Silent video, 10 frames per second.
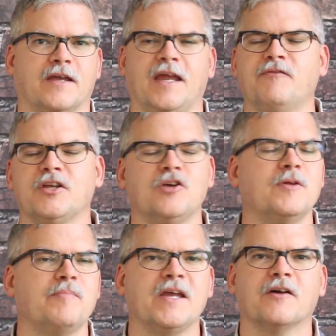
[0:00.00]
every
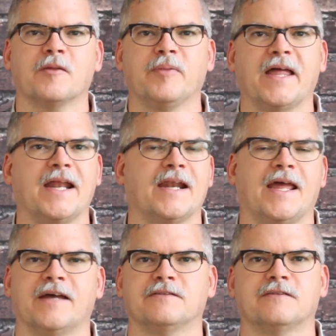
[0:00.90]
human being on the planet
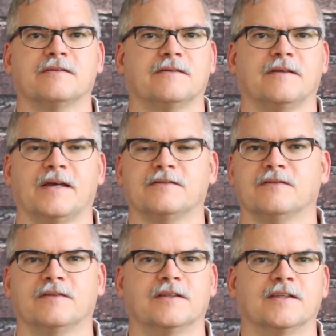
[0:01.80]
has,
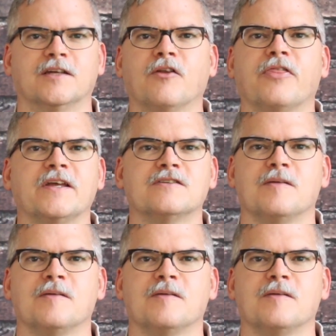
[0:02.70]
has little things